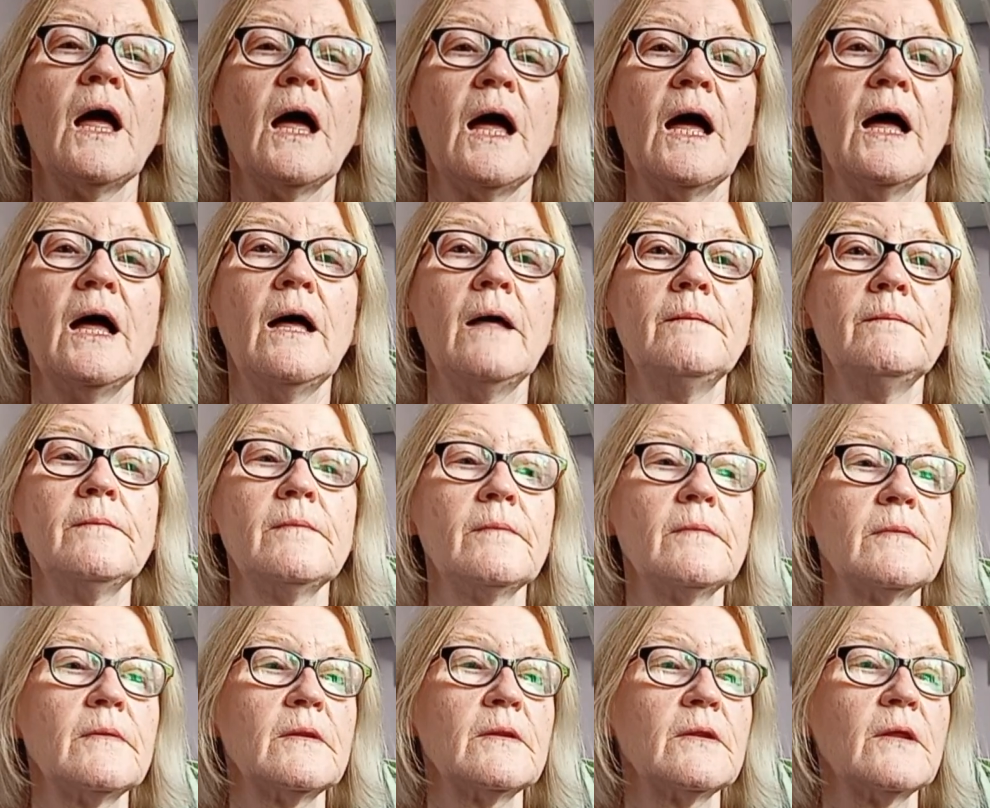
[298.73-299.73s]

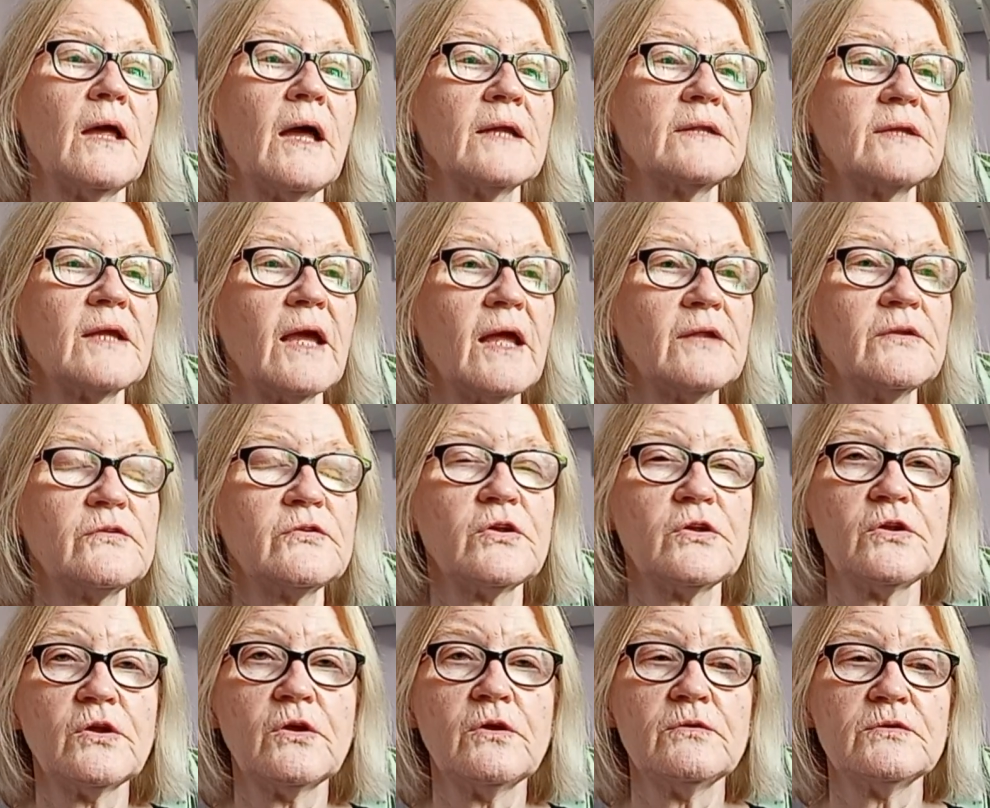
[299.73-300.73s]
I tend to
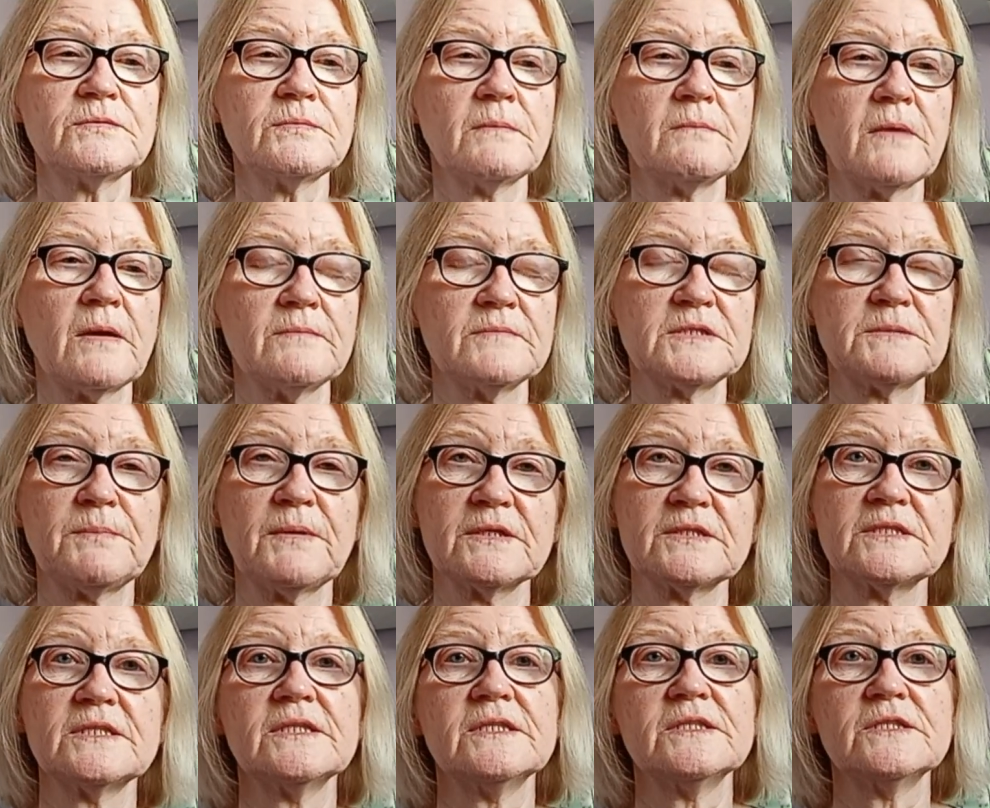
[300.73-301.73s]
use my mum's
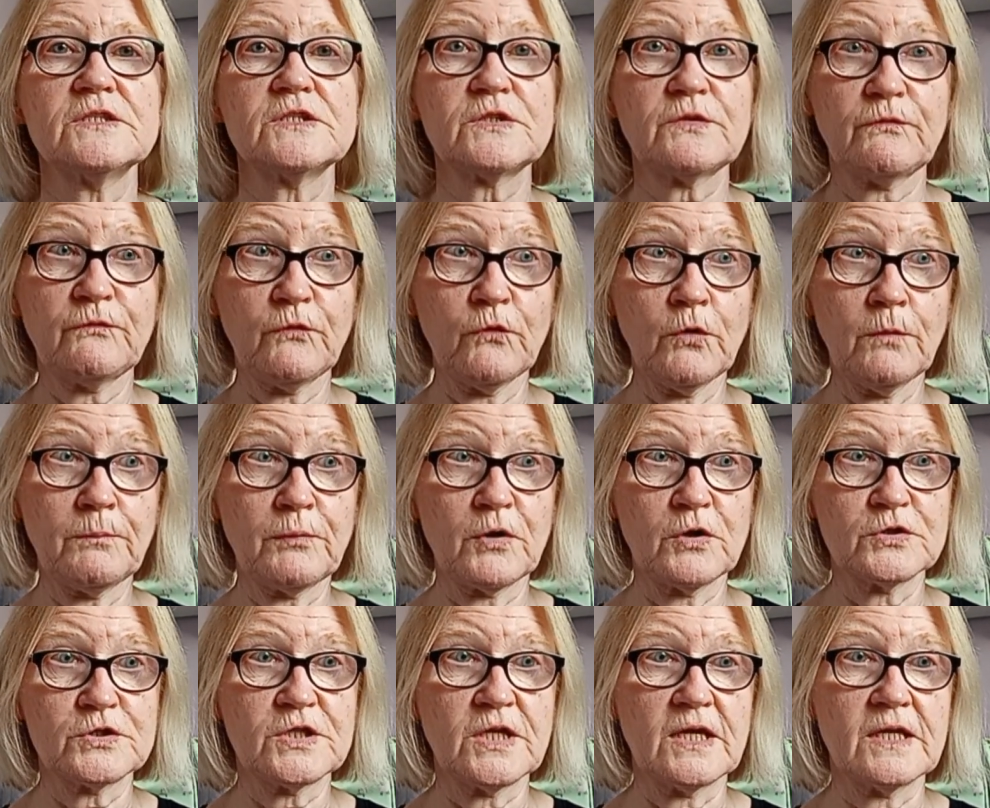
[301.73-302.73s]
buttons for
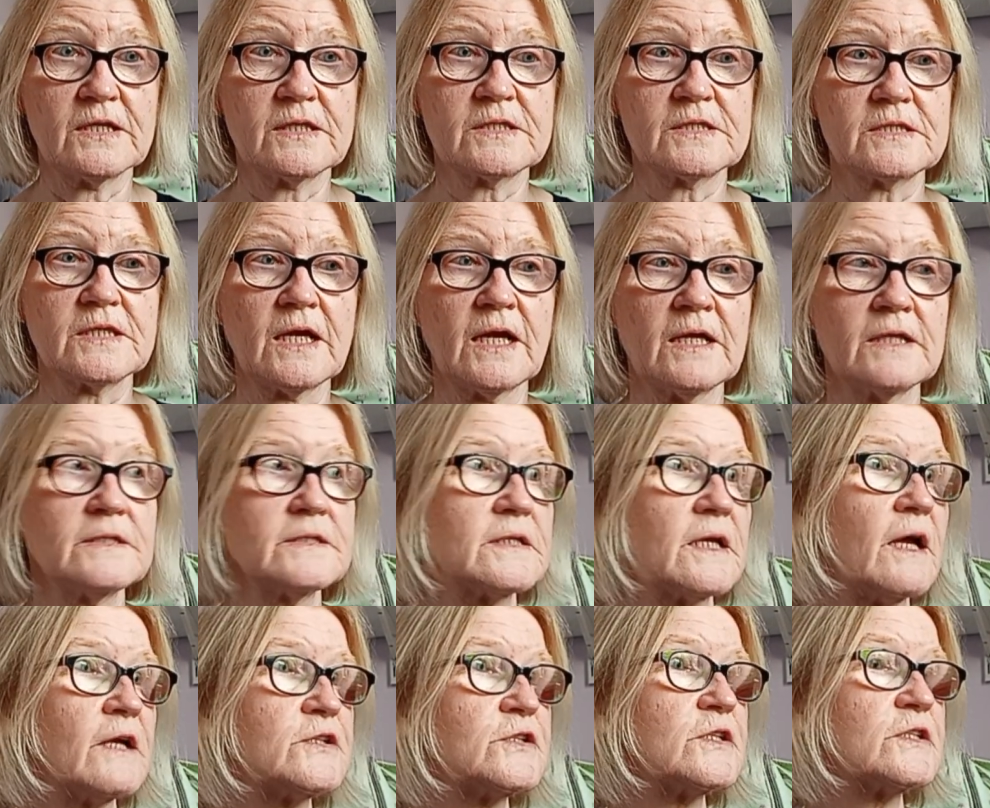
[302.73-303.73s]
projects, and
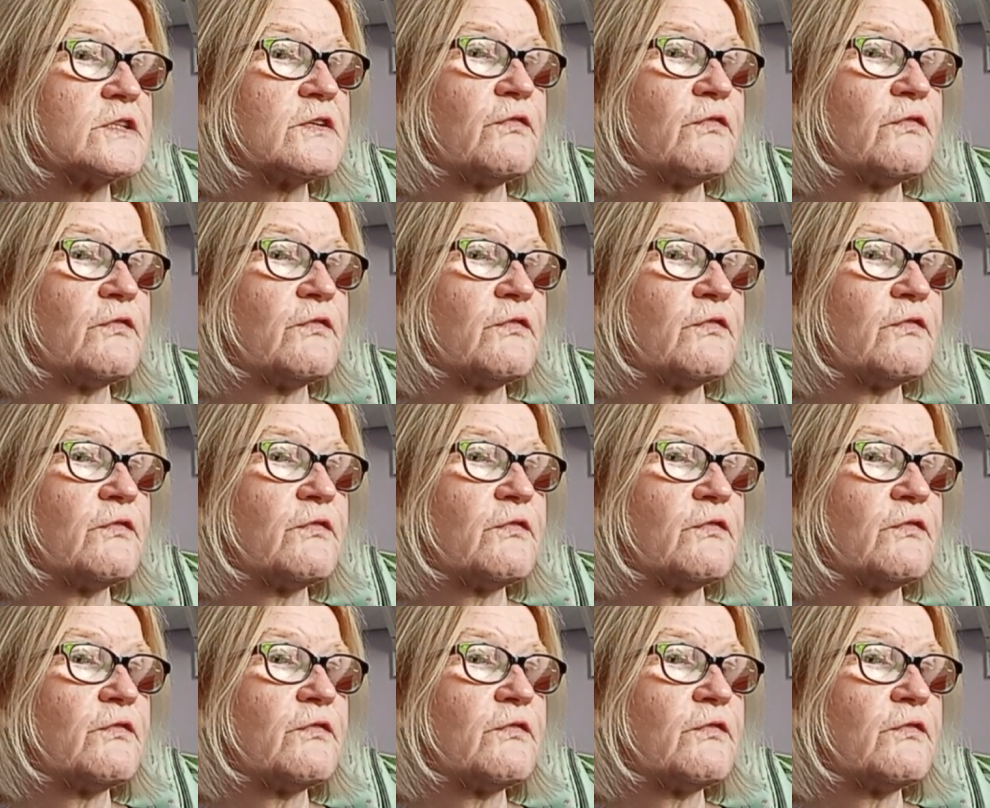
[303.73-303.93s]
I just